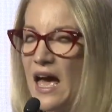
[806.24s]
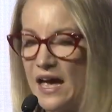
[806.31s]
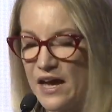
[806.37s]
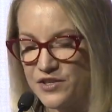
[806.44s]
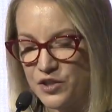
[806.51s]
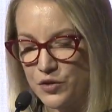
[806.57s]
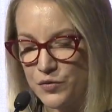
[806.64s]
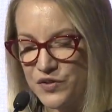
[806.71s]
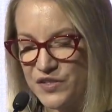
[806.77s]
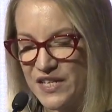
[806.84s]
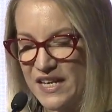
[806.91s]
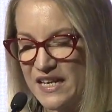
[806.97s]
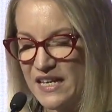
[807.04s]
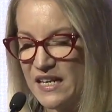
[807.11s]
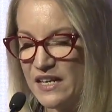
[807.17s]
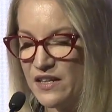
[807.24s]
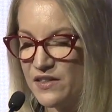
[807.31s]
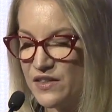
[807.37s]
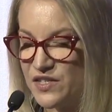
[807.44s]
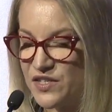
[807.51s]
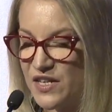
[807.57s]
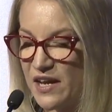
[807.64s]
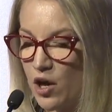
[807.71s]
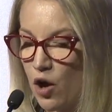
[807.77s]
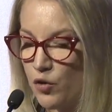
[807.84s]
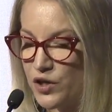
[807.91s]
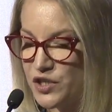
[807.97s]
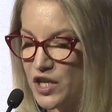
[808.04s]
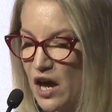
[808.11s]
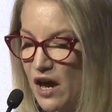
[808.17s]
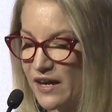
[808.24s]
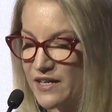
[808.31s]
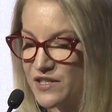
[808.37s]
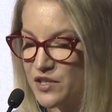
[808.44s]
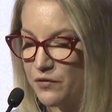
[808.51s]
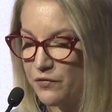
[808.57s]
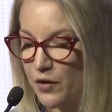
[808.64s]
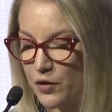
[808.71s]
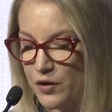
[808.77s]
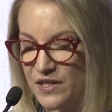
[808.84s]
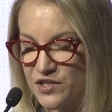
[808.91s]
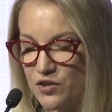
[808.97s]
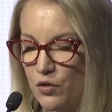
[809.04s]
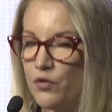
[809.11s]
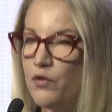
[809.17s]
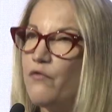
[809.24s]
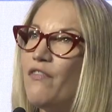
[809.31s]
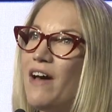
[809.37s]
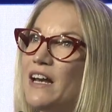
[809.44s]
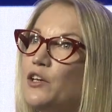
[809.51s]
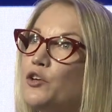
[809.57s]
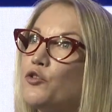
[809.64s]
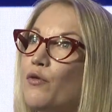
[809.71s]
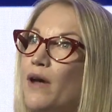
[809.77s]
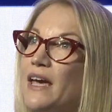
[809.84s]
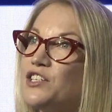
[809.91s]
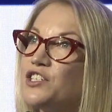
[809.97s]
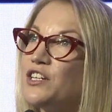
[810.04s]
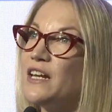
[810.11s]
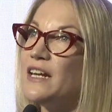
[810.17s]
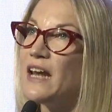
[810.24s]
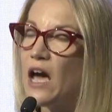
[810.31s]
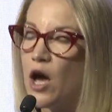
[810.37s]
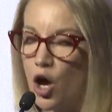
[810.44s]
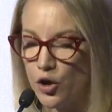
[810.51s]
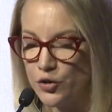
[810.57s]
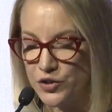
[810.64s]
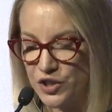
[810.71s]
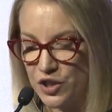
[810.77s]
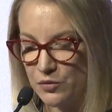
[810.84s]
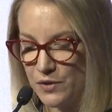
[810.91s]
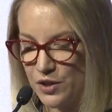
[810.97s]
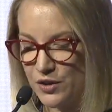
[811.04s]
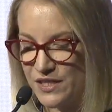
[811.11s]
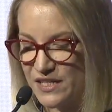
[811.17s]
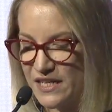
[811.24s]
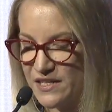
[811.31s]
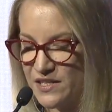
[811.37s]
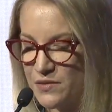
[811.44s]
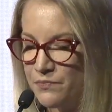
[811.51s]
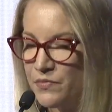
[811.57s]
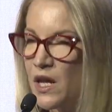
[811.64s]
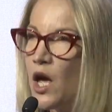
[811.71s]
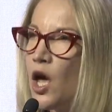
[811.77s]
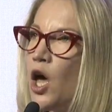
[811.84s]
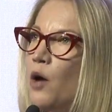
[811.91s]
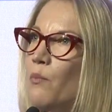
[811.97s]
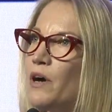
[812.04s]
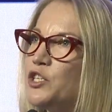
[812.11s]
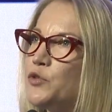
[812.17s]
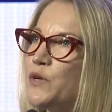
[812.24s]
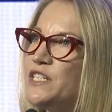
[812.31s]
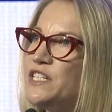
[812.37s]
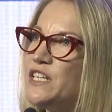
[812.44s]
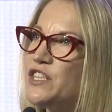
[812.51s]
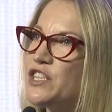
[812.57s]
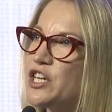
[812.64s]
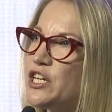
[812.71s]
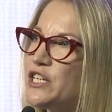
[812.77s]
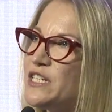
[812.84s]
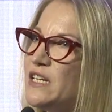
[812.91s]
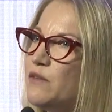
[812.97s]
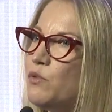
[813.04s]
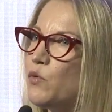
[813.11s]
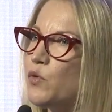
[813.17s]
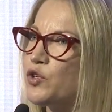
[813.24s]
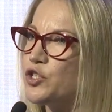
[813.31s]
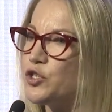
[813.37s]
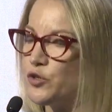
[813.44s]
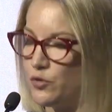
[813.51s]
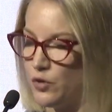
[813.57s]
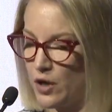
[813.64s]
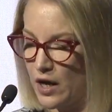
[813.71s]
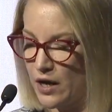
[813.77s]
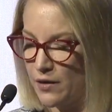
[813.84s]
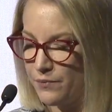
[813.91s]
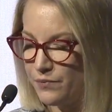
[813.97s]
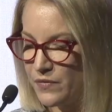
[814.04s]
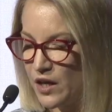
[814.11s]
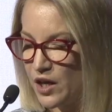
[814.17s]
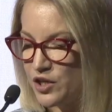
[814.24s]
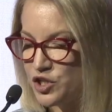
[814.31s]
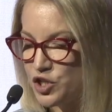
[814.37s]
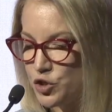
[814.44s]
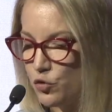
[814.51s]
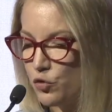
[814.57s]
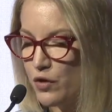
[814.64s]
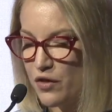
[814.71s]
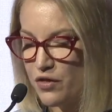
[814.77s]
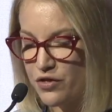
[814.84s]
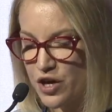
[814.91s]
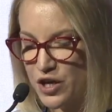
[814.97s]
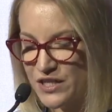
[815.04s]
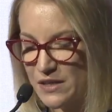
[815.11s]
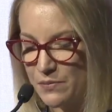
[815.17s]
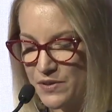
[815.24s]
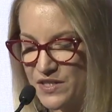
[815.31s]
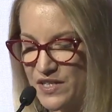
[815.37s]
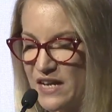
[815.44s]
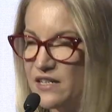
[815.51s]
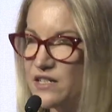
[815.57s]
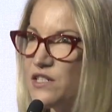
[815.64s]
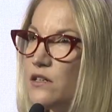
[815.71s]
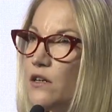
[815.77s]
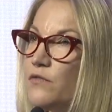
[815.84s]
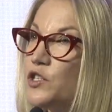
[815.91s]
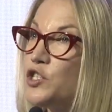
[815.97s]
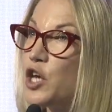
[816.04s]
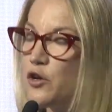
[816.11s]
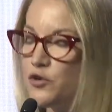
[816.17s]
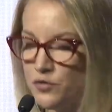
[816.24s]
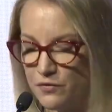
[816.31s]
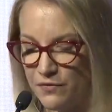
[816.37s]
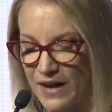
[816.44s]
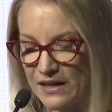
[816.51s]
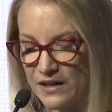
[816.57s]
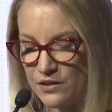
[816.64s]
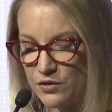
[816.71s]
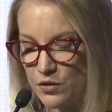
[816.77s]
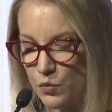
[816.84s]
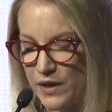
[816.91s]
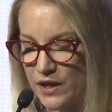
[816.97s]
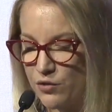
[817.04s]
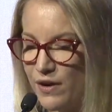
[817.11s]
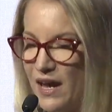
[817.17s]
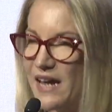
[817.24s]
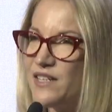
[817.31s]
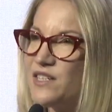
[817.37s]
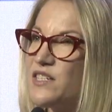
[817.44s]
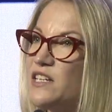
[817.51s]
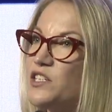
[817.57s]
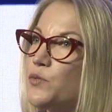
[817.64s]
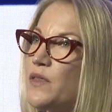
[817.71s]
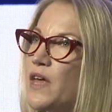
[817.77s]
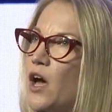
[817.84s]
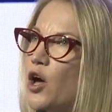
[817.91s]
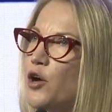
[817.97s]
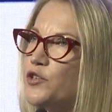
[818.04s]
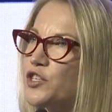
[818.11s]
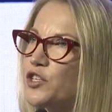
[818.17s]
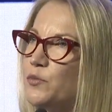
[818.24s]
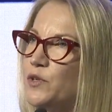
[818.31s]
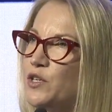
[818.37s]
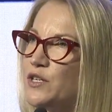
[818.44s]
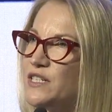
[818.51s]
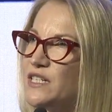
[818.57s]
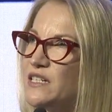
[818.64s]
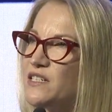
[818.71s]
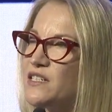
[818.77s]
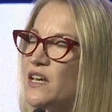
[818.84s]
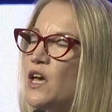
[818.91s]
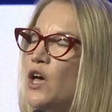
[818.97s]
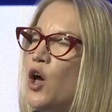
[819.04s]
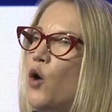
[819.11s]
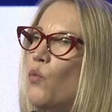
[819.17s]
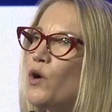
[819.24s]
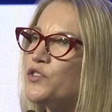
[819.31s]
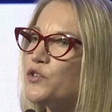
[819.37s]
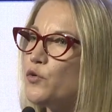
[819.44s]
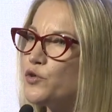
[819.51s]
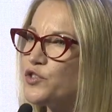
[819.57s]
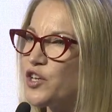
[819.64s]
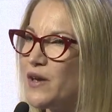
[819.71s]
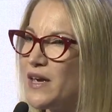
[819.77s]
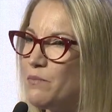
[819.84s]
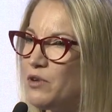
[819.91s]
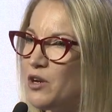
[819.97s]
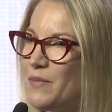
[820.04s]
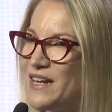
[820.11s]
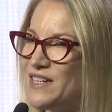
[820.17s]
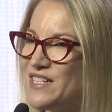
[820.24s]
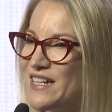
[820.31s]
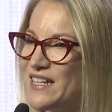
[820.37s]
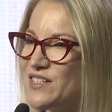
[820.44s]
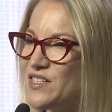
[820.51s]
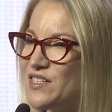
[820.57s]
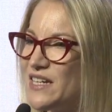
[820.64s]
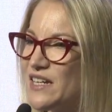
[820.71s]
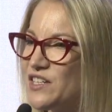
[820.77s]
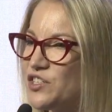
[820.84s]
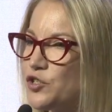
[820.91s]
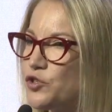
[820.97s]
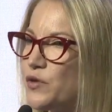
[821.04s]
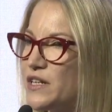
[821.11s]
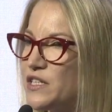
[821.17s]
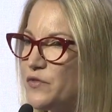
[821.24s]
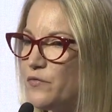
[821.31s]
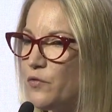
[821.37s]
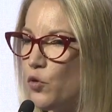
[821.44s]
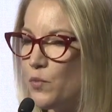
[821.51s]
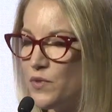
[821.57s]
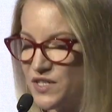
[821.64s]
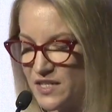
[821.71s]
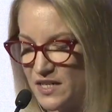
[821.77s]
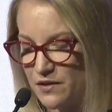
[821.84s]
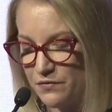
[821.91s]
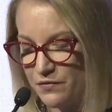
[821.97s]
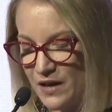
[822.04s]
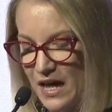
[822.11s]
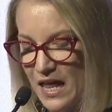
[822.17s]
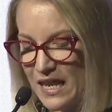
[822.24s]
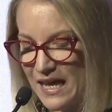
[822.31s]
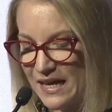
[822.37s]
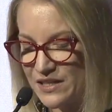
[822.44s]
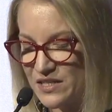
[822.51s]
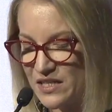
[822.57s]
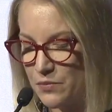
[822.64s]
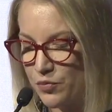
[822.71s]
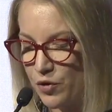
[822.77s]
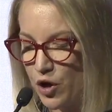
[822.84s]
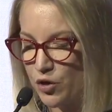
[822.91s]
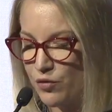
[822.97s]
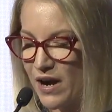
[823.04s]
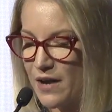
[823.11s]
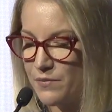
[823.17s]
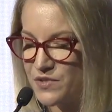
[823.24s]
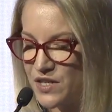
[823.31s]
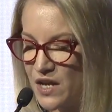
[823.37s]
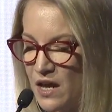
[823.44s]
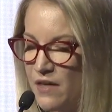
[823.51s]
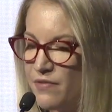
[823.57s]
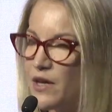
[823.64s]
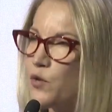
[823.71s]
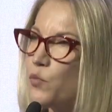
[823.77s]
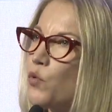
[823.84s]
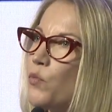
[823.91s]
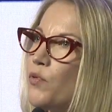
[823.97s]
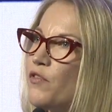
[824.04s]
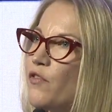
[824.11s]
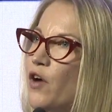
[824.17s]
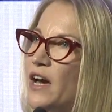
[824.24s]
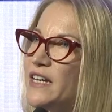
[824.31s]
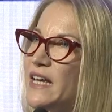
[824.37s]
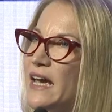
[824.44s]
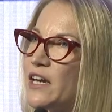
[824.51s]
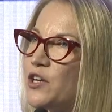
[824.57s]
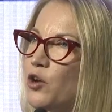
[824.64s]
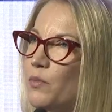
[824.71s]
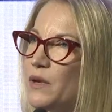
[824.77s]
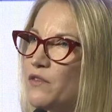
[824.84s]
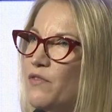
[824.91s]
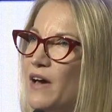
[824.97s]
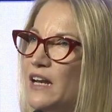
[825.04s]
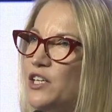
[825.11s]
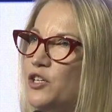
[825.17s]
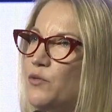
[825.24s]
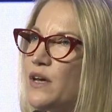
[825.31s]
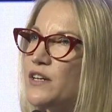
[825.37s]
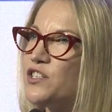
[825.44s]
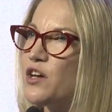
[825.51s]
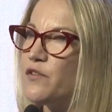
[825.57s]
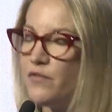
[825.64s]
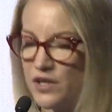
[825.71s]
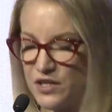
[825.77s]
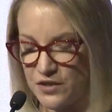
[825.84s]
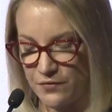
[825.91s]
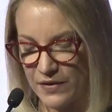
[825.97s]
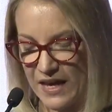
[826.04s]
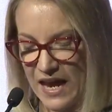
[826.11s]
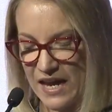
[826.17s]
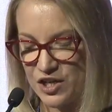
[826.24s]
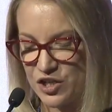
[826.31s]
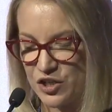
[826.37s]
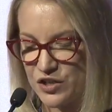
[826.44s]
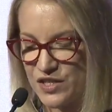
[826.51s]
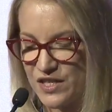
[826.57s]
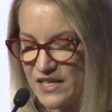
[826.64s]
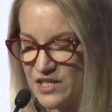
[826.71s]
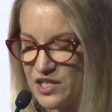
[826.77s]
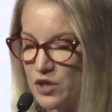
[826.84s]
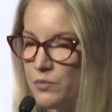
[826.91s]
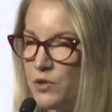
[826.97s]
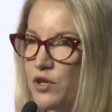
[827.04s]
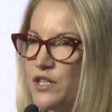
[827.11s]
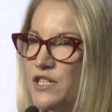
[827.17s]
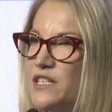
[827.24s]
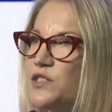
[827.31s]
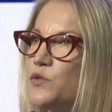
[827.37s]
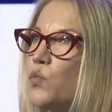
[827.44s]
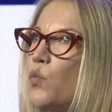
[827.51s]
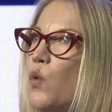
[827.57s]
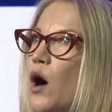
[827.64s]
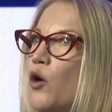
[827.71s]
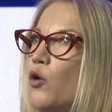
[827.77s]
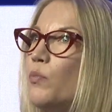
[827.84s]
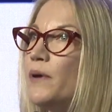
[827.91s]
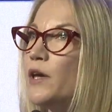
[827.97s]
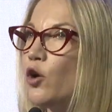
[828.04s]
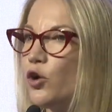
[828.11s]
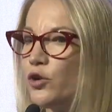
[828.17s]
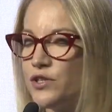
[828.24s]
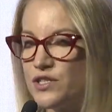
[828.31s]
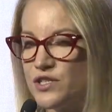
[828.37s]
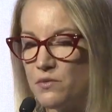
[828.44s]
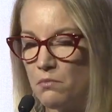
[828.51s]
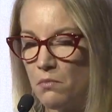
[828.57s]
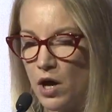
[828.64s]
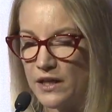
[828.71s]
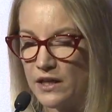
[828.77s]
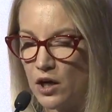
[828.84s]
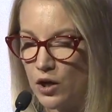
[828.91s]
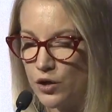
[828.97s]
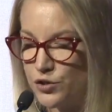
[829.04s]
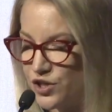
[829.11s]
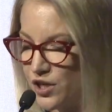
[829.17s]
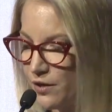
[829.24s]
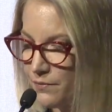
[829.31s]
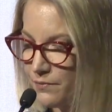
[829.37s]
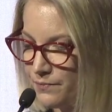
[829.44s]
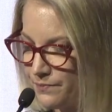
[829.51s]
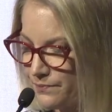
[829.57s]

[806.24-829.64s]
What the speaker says: As you'll see, the stakeholder targets are focused on value creation in our host communities. By 2030, we want to ensure that 30% of the total value that we create sits with our host communities, whilst also implementing 6 transformative legacy programs that will provide economic value and diversification to these communities well beyond mine closure.